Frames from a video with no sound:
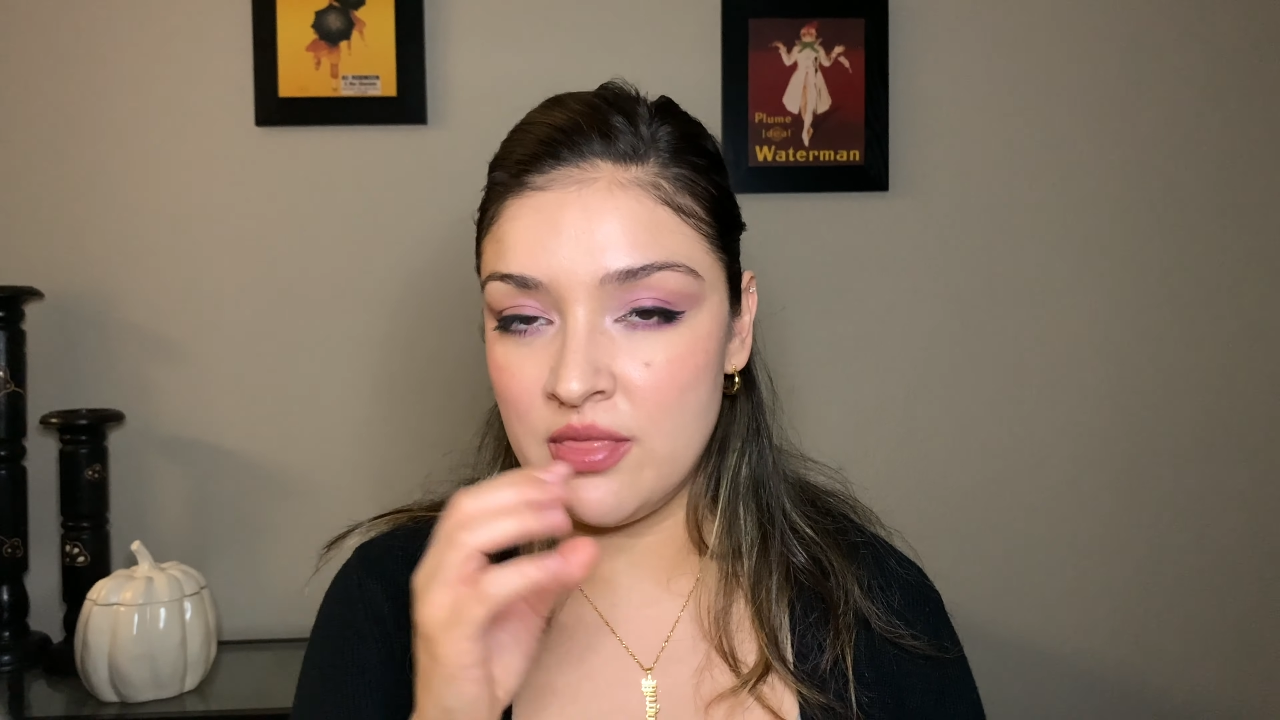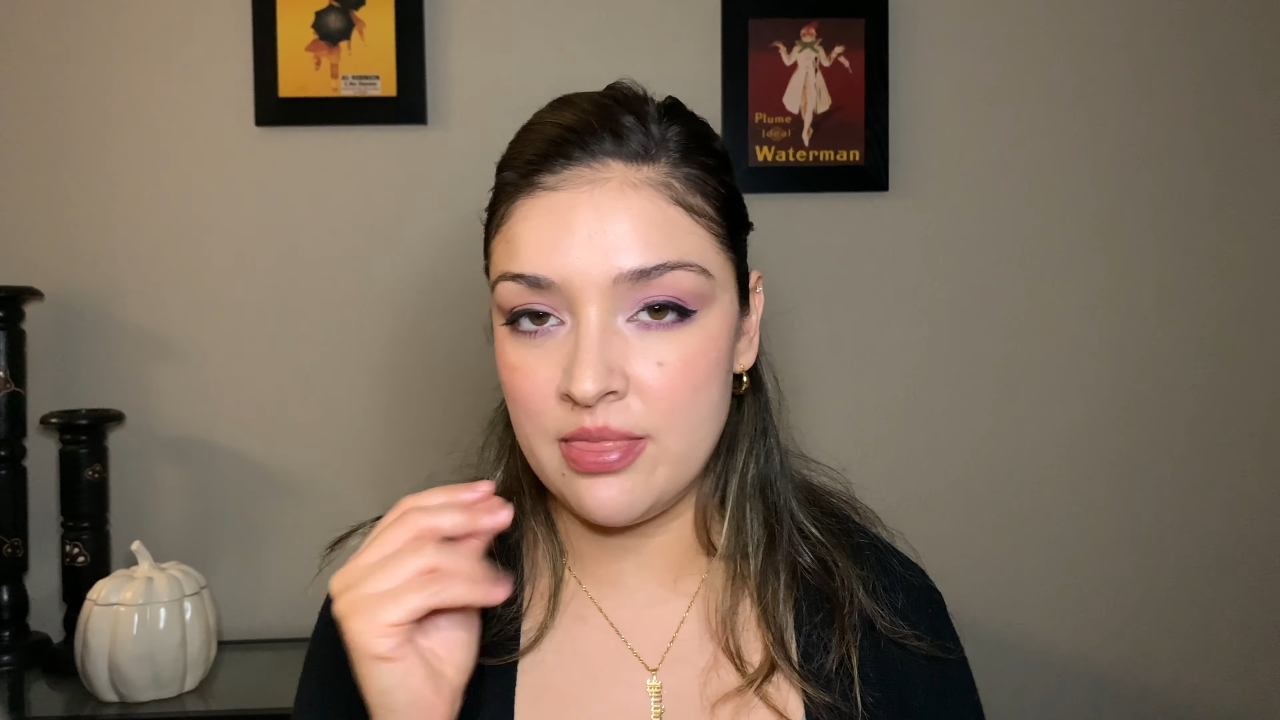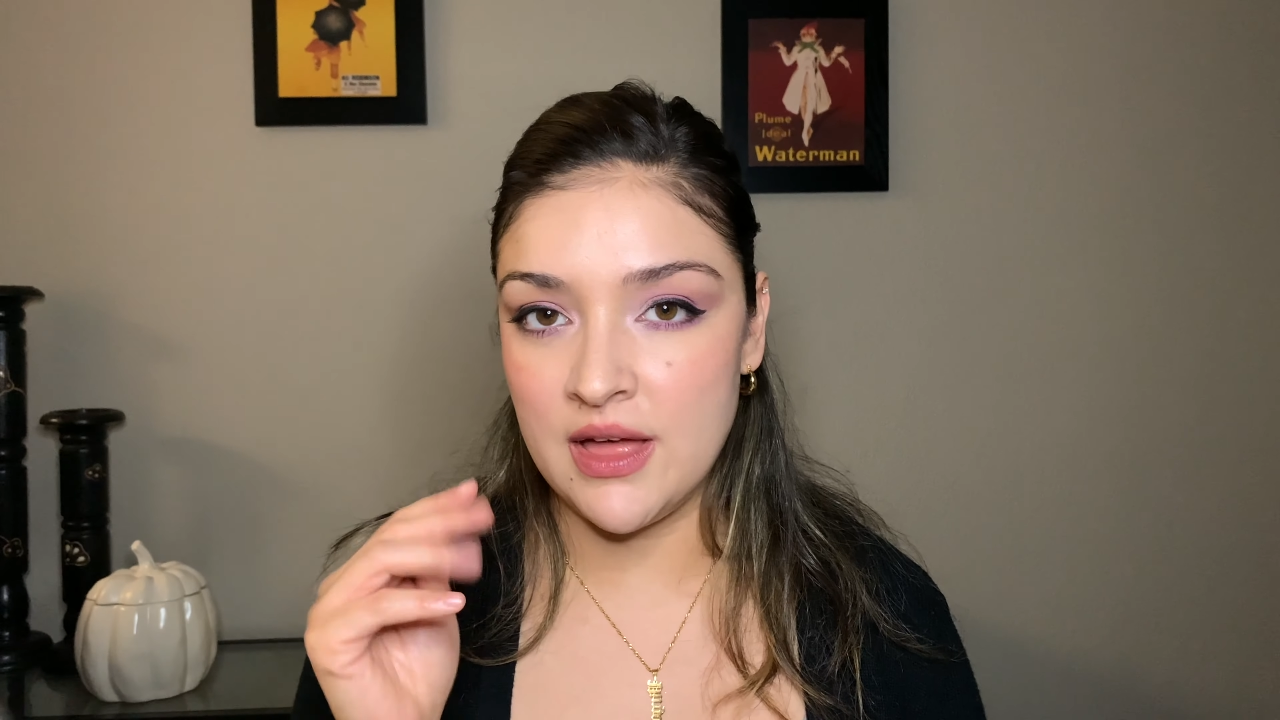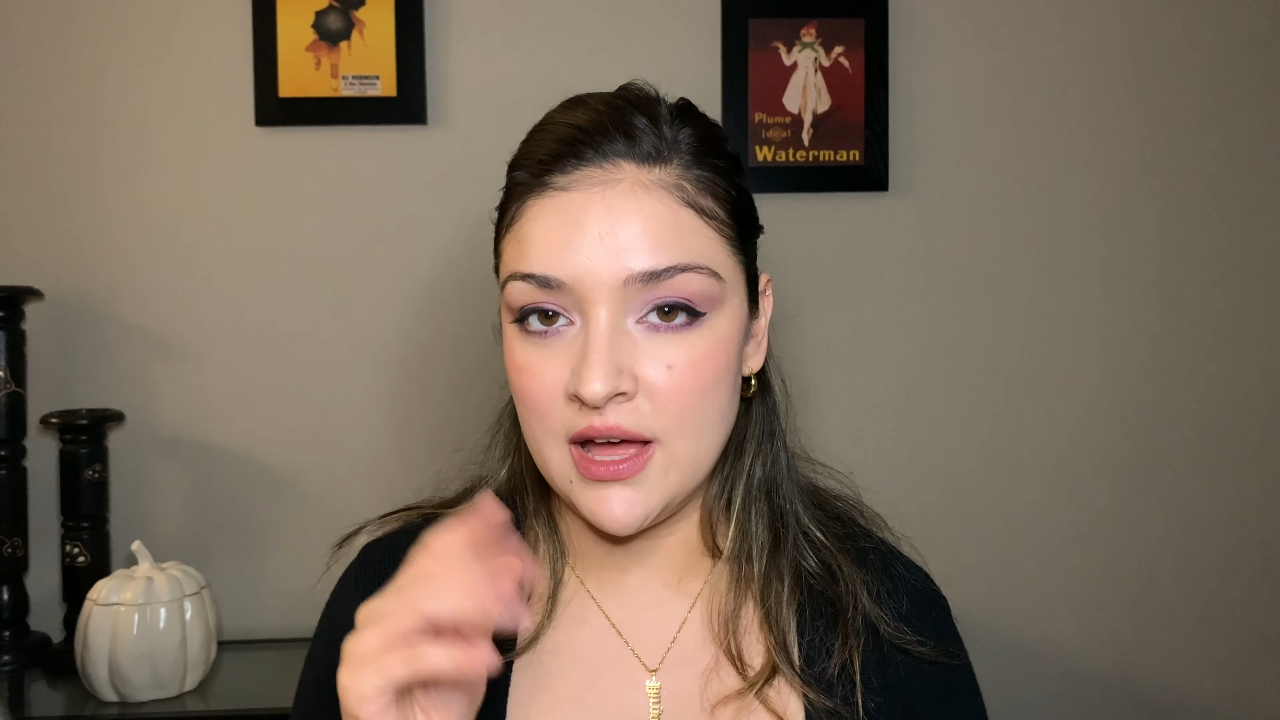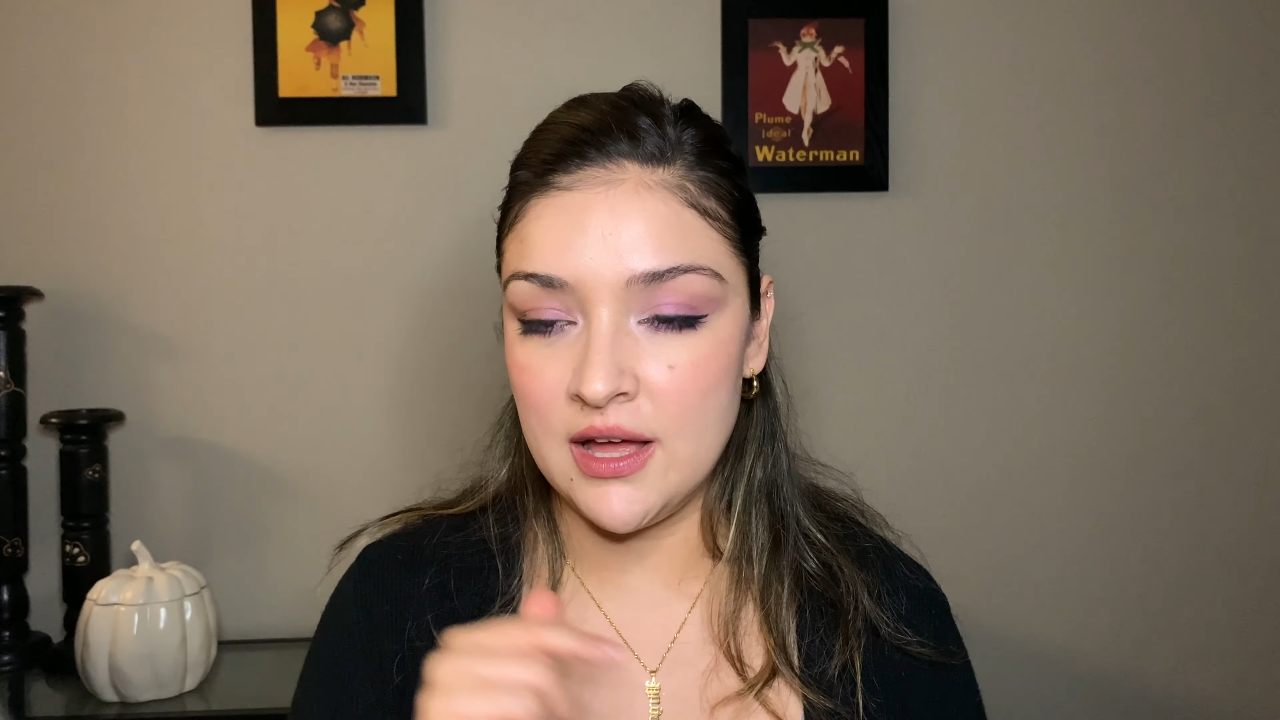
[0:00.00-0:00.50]

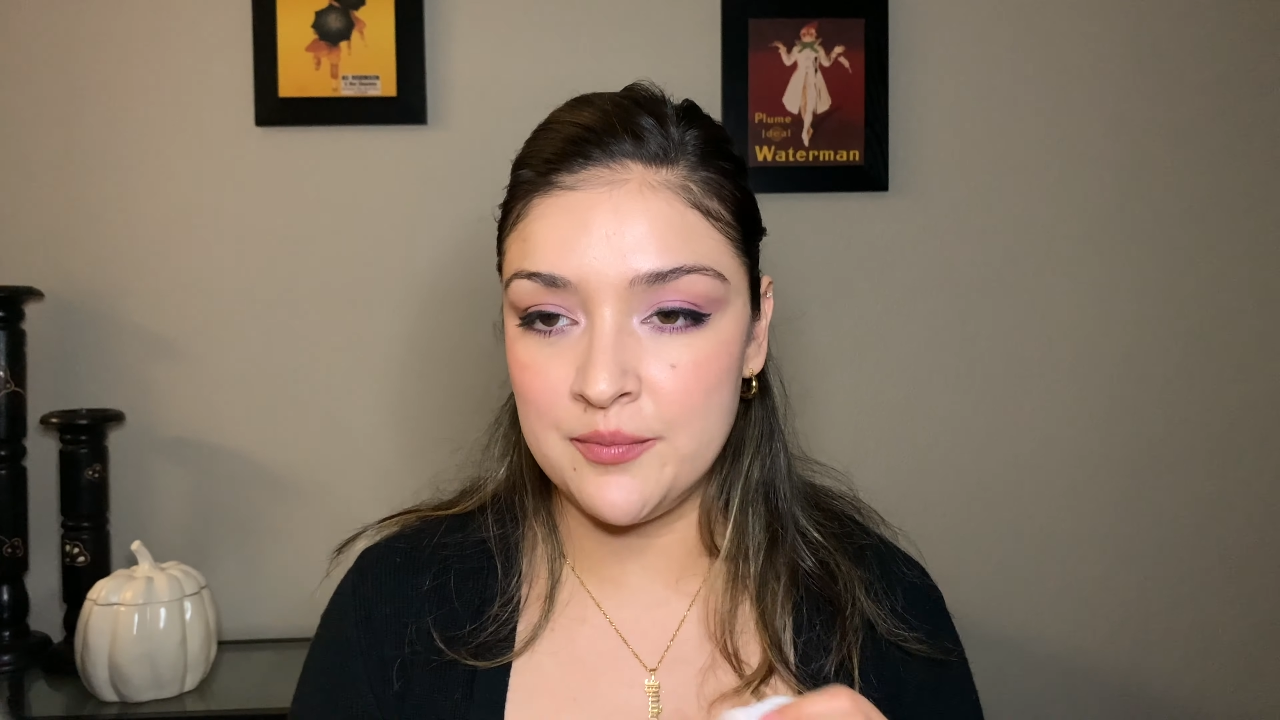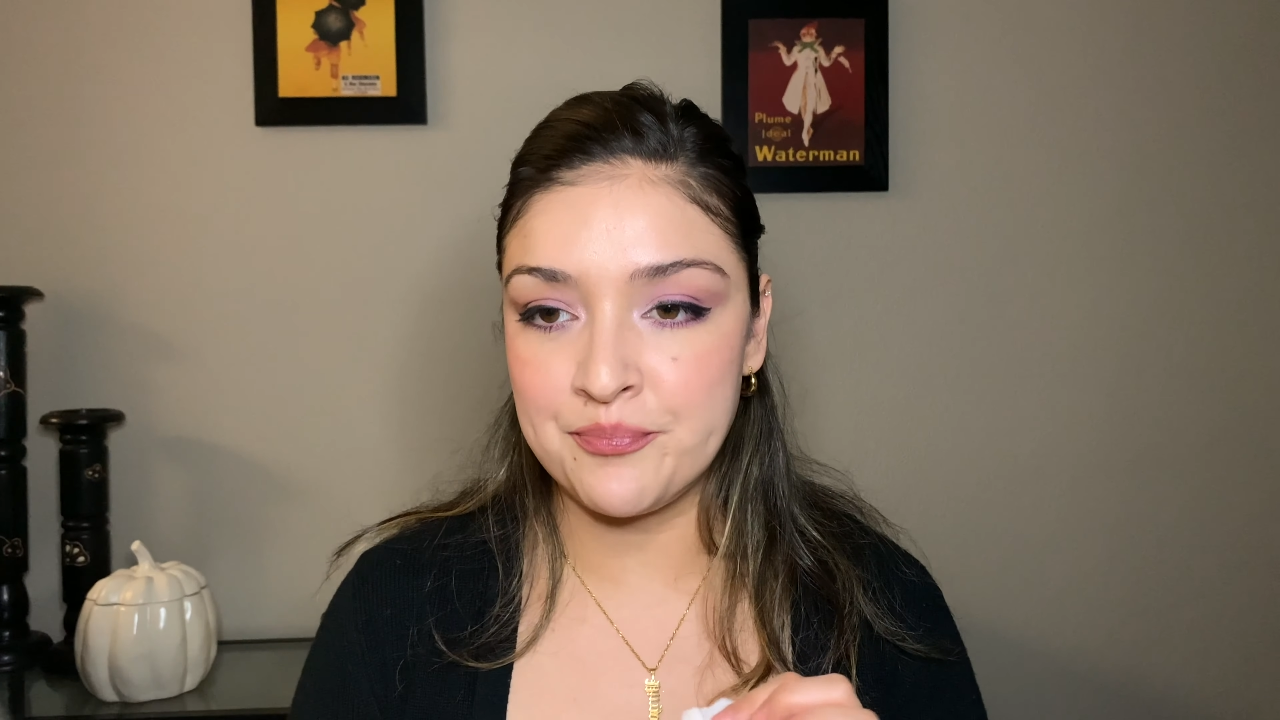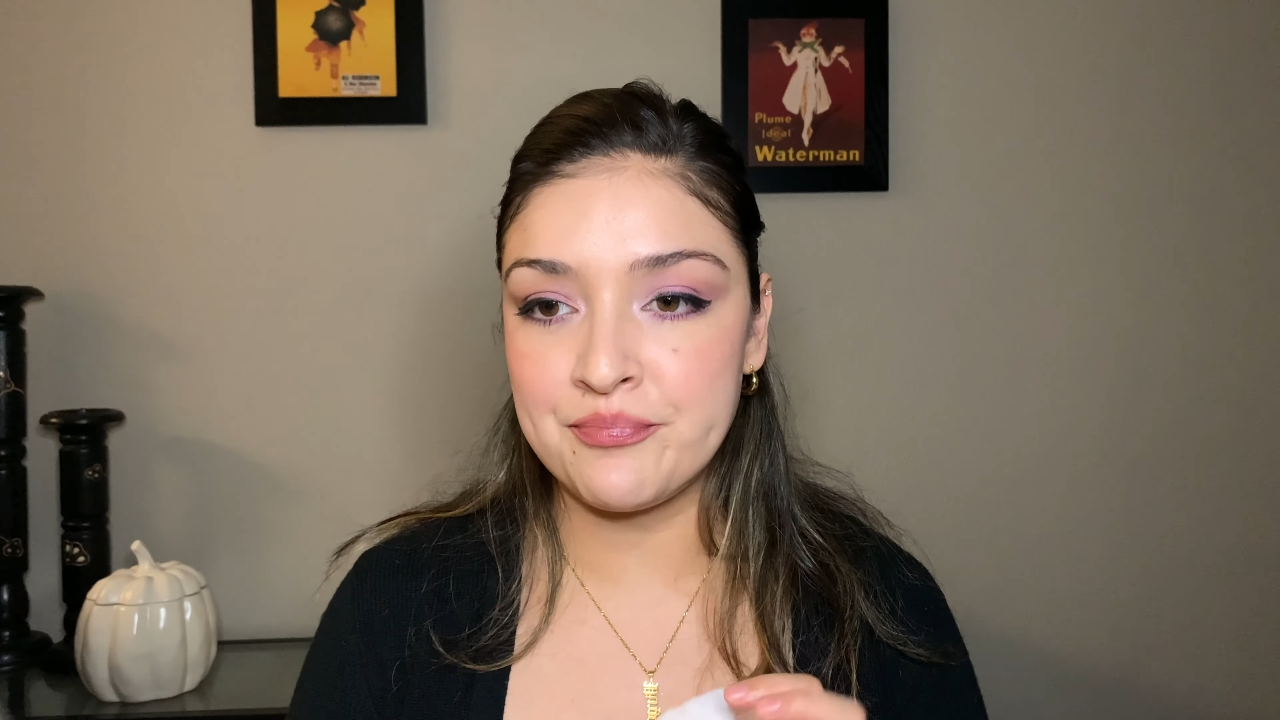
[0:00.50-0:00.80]
that